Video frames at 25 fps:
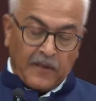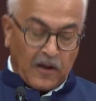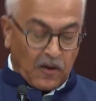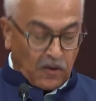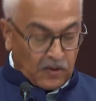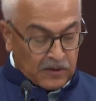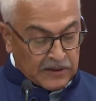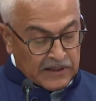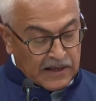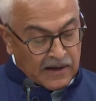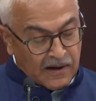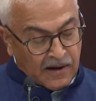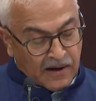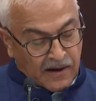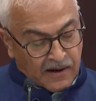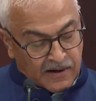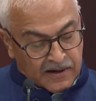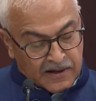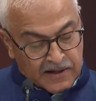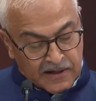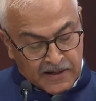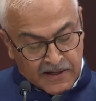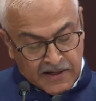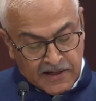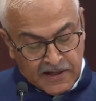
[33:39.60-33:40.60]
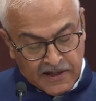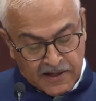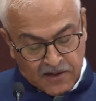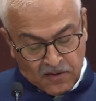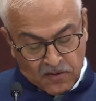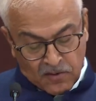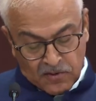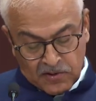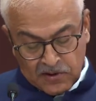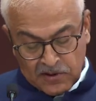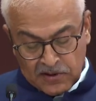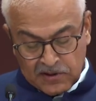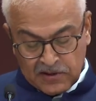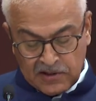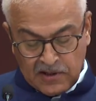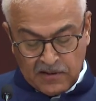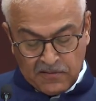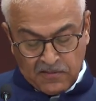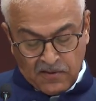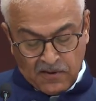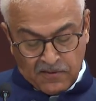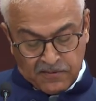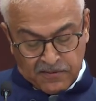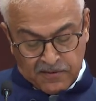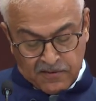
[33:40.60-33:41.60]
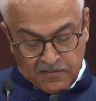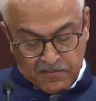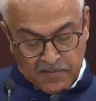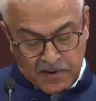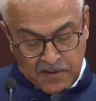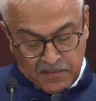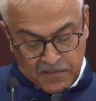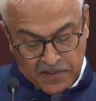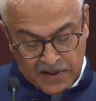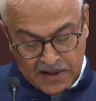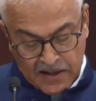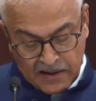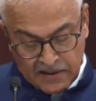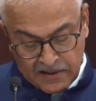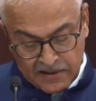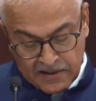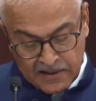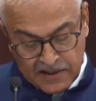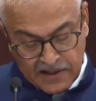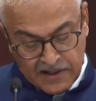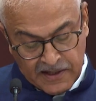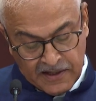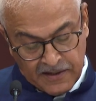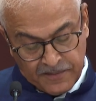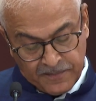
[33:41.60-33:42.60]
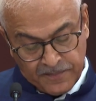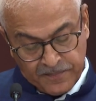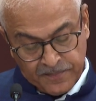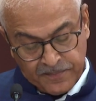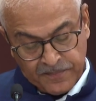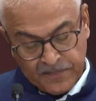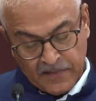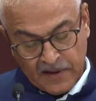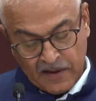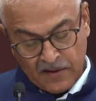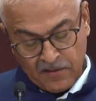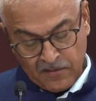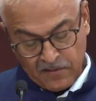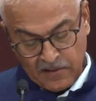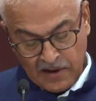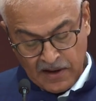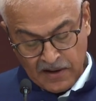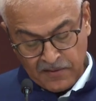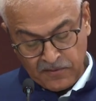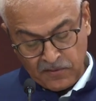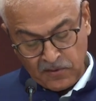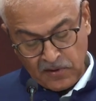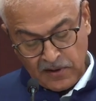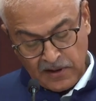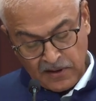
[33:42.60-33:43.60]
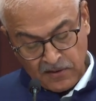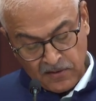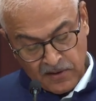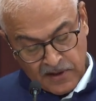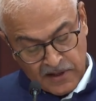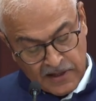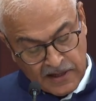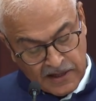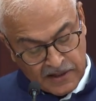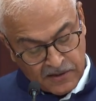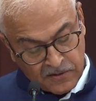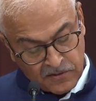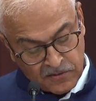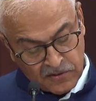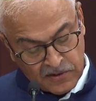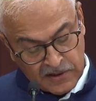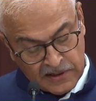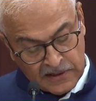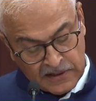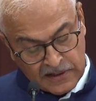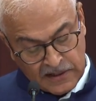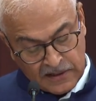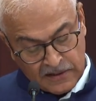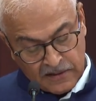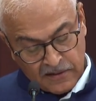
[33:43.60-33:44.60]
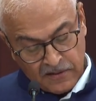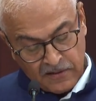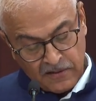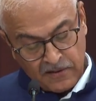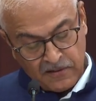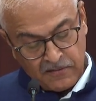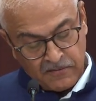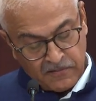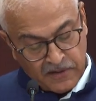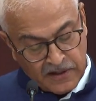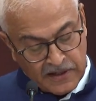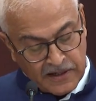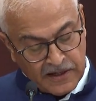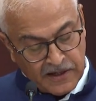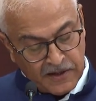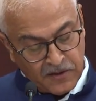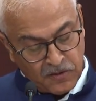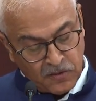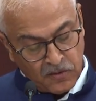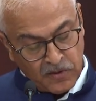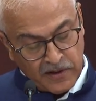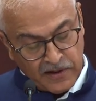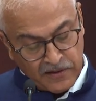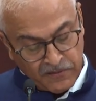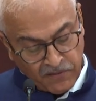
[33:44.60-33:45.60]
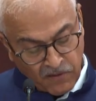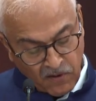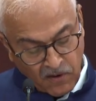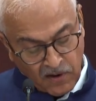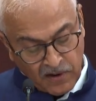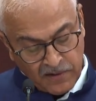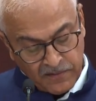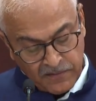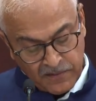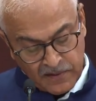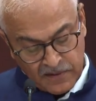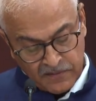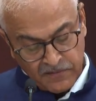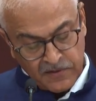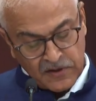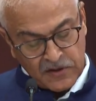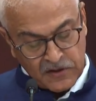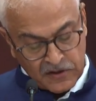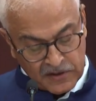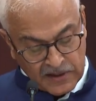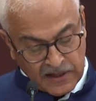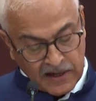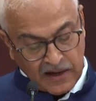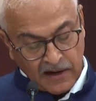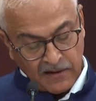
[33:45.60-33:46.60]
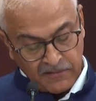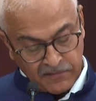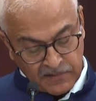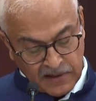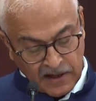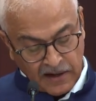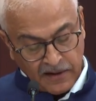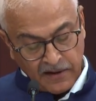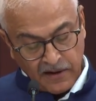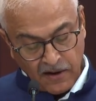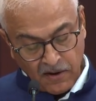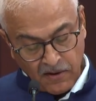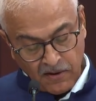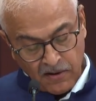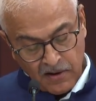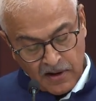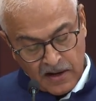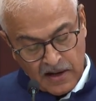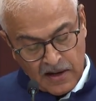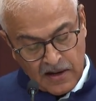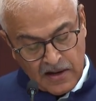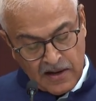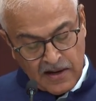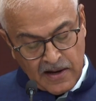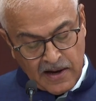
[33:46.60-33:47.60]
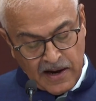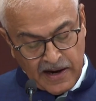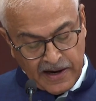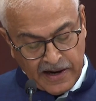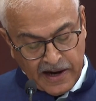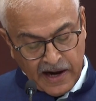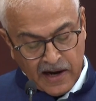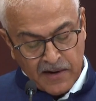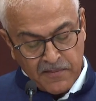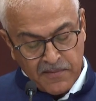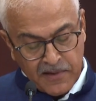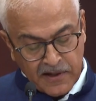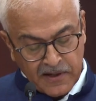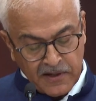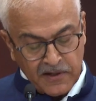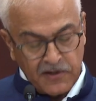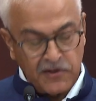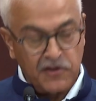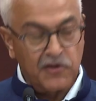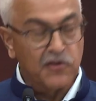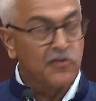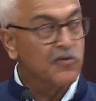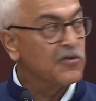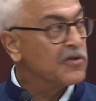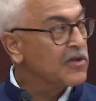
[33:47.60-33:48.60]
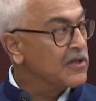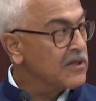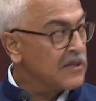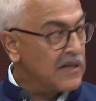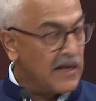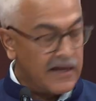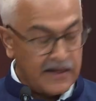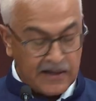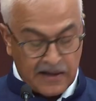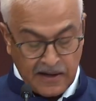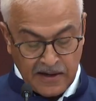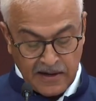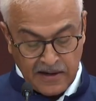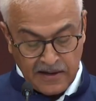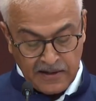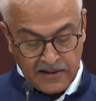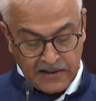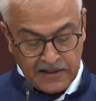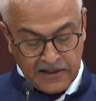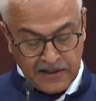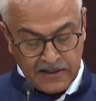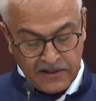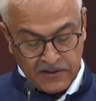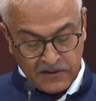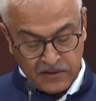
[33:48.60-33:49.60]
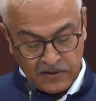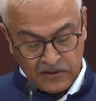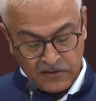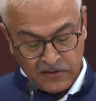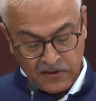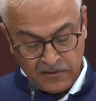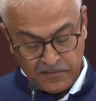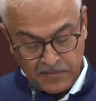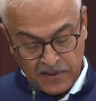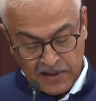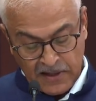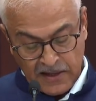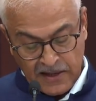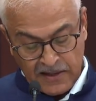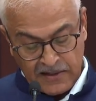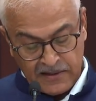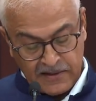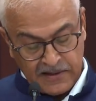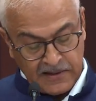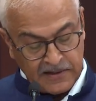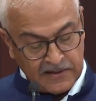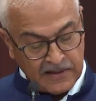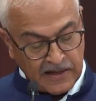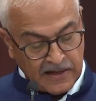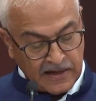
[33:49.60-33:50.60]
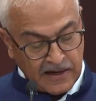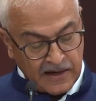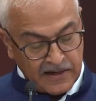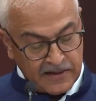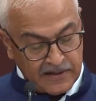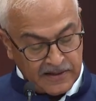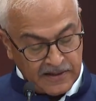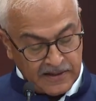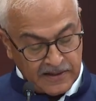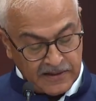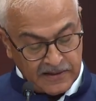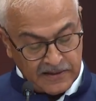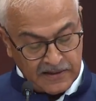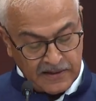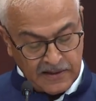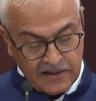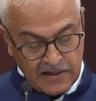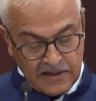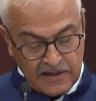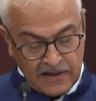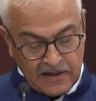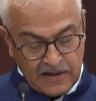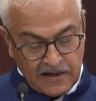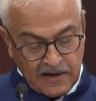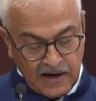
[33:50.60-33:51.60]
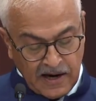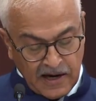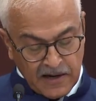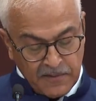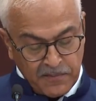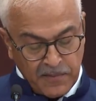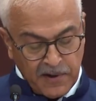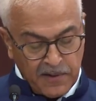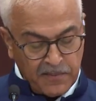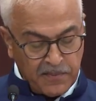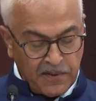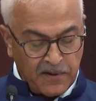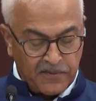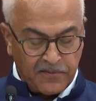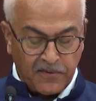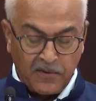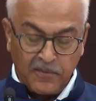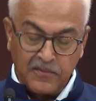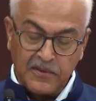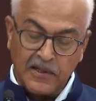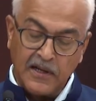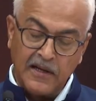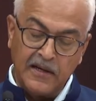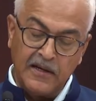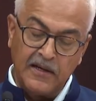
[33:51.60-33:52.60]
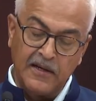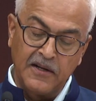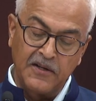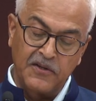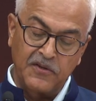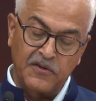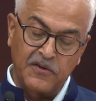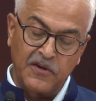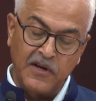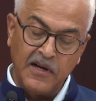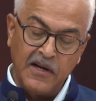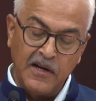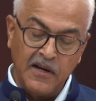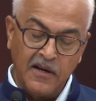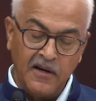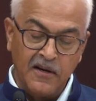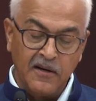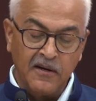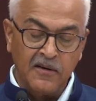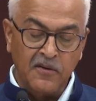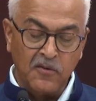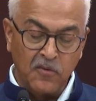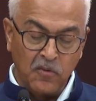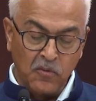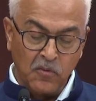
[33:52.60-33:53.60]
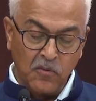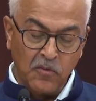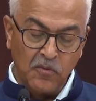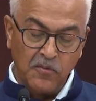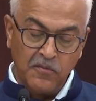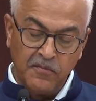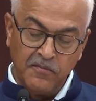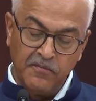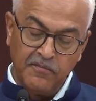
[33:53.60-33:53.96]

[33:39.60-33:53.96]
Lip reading: On the R&D ecosystem of BPR&D, I would only like to say that we need to involve, which they have done now, academic institutions like IITs, IITs, NITs, and people from the industry to